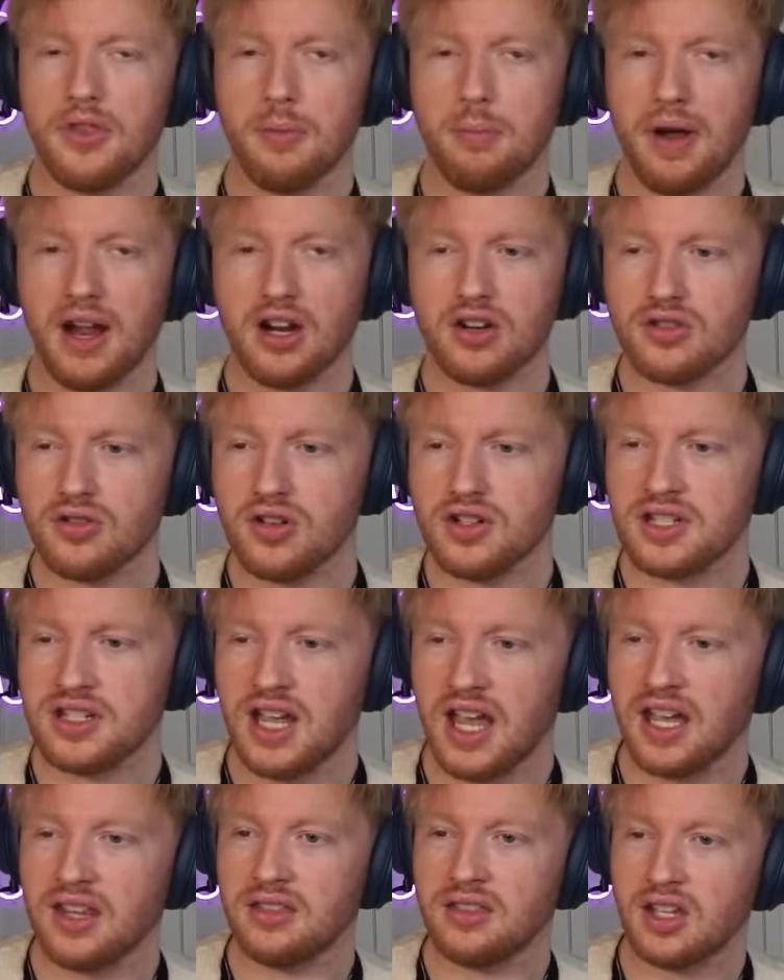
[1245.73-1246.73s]
picture is an
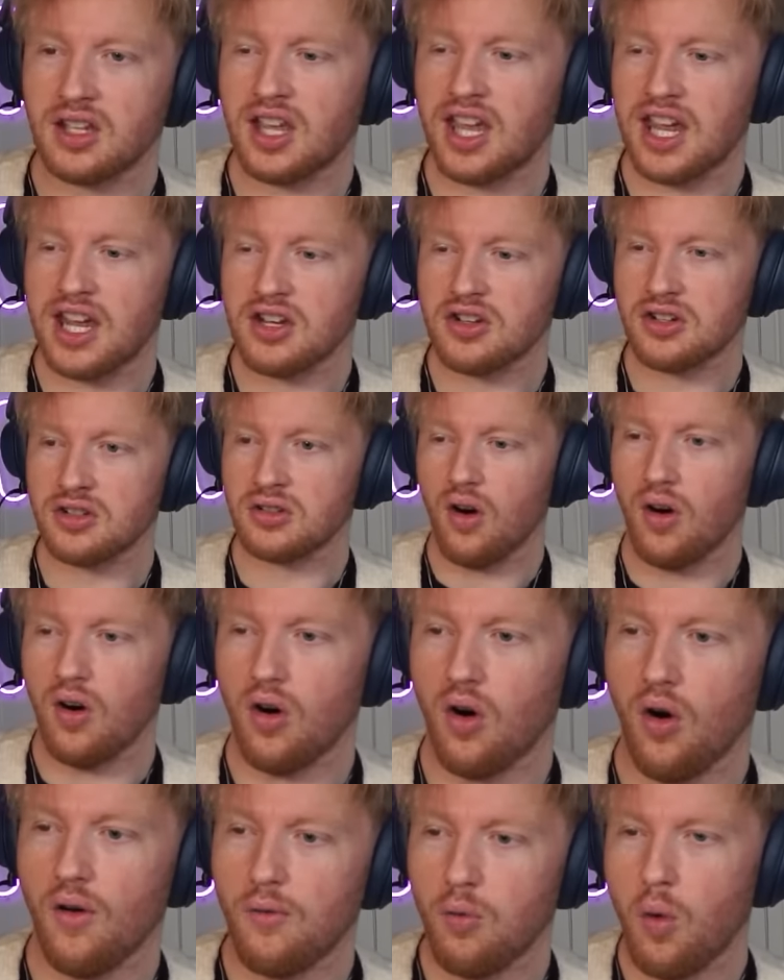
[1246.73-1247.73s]
indication
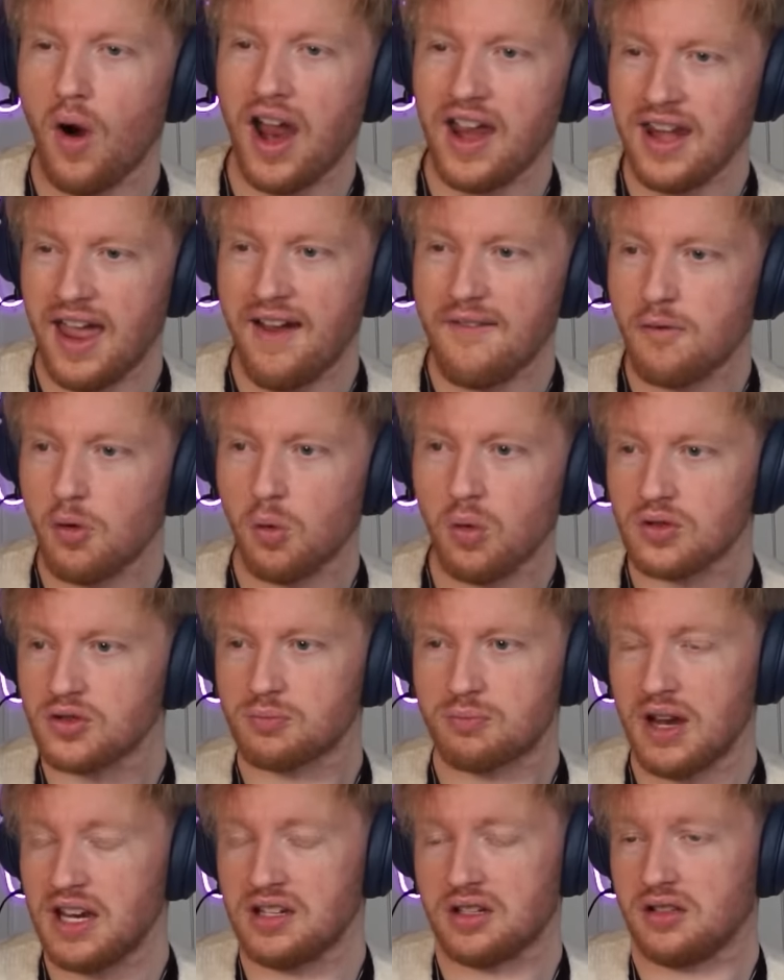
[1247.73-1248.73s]
of when everyone's
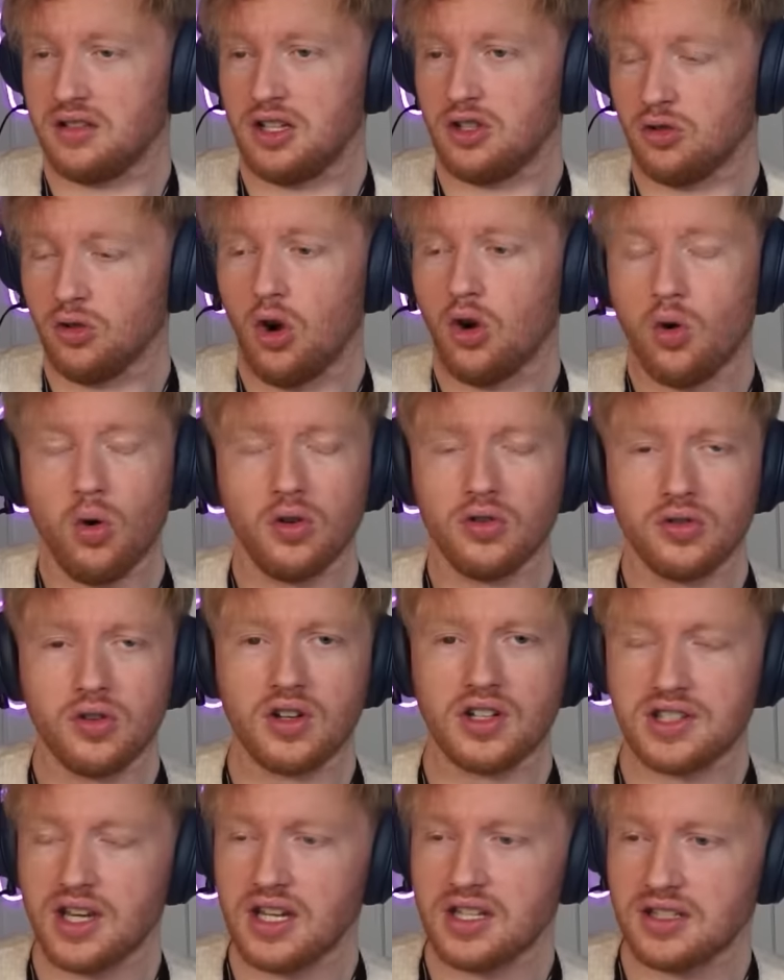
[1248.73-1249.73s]
basically not going to
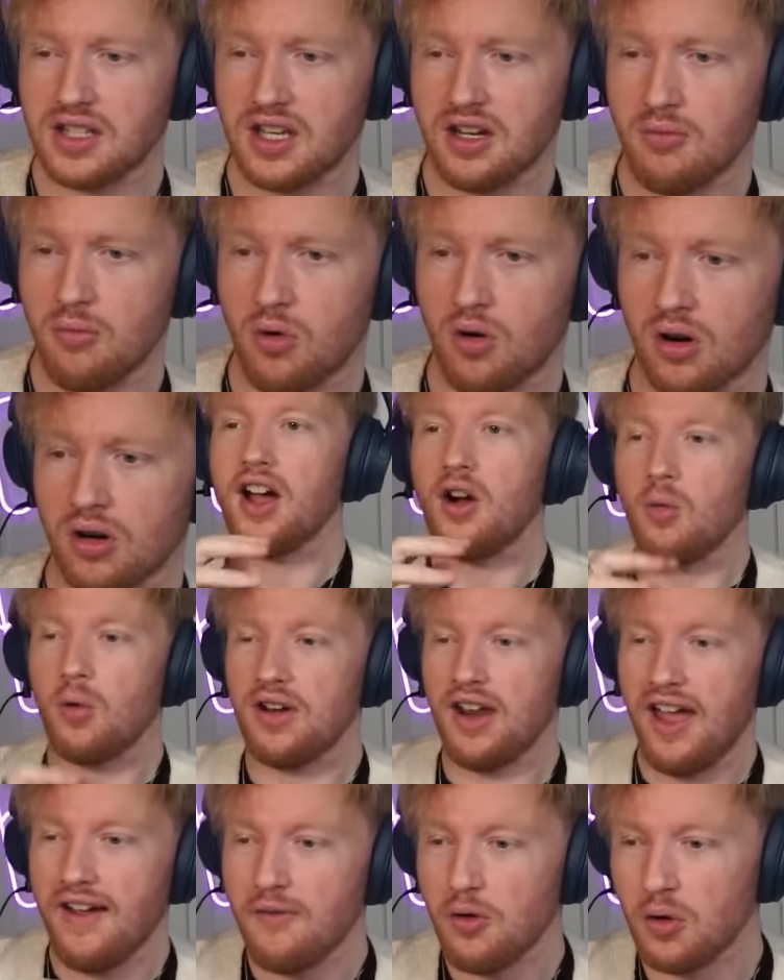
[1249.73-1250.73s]
exist anymore. When
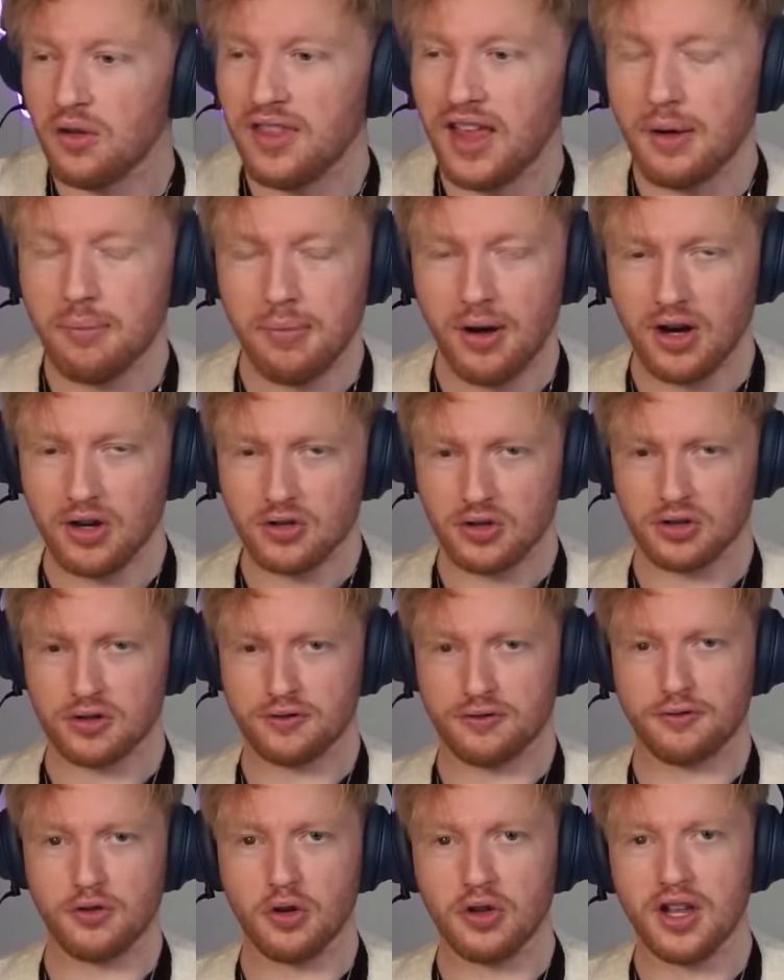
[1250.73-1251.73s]
everyone that picture is
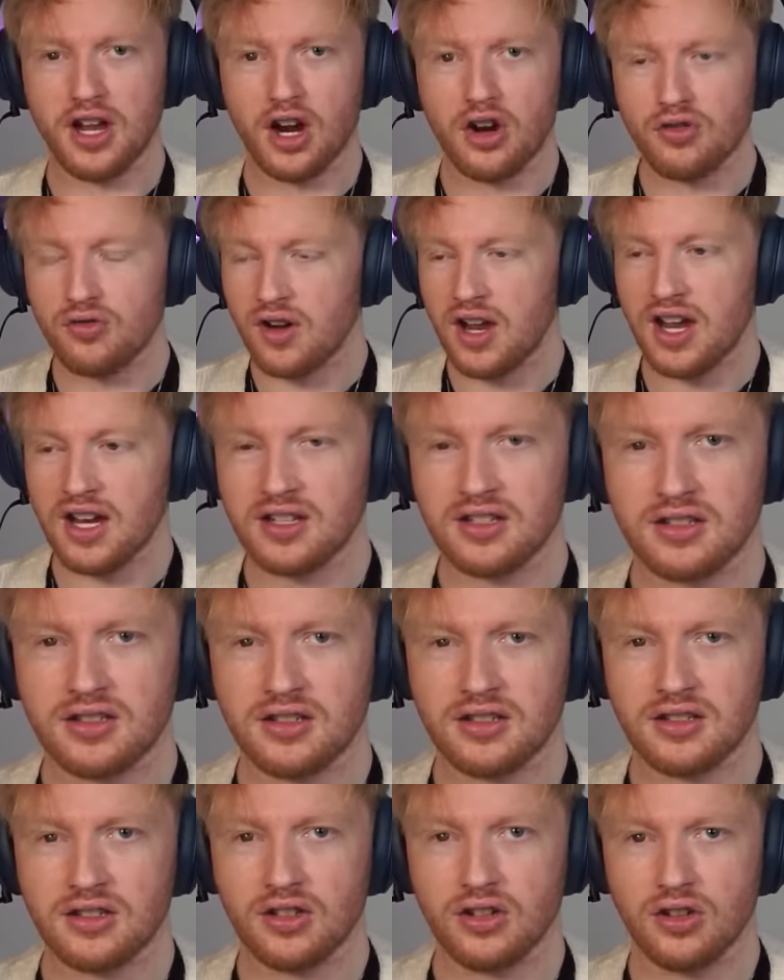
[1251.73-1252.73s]
fully
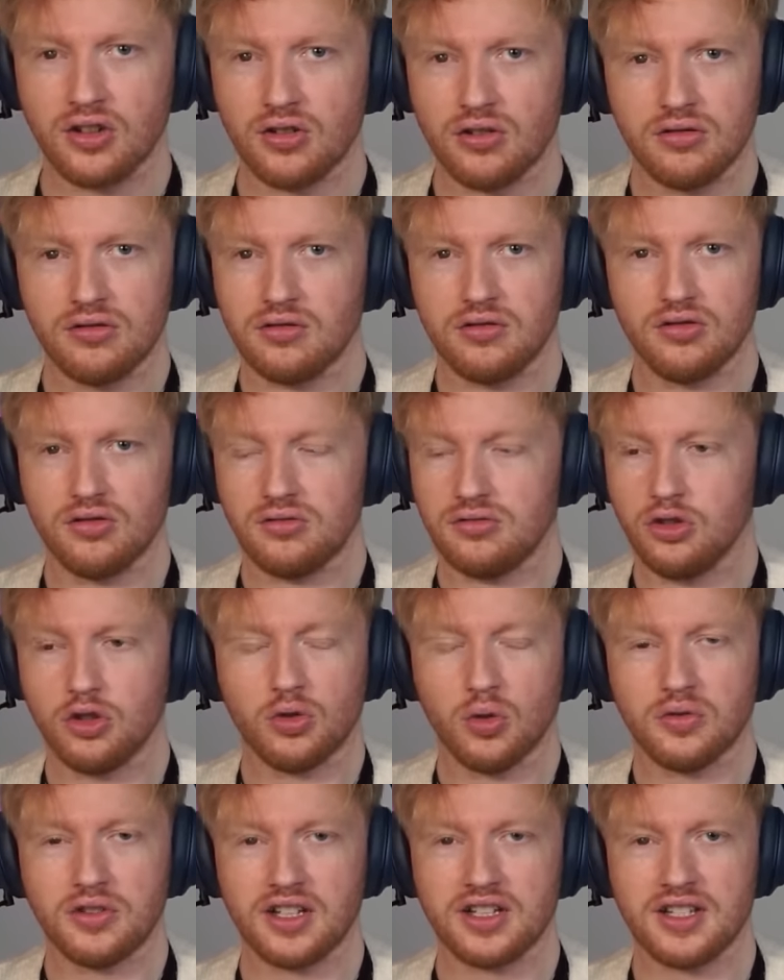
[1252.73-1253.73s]
erased, you
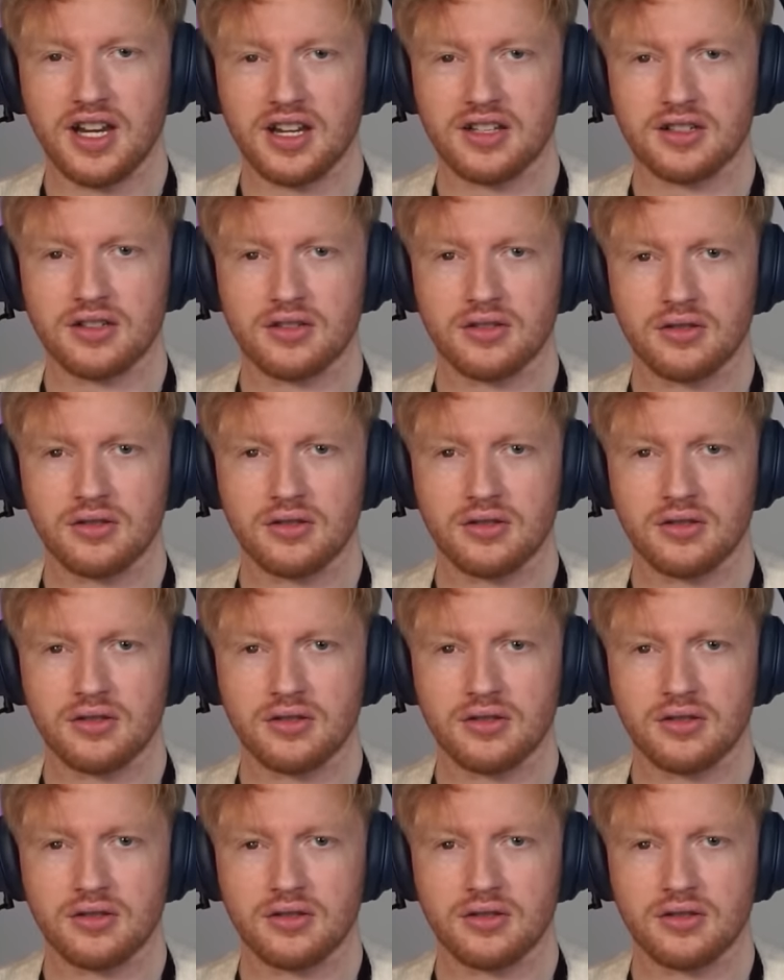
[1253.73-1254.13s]
don't exist.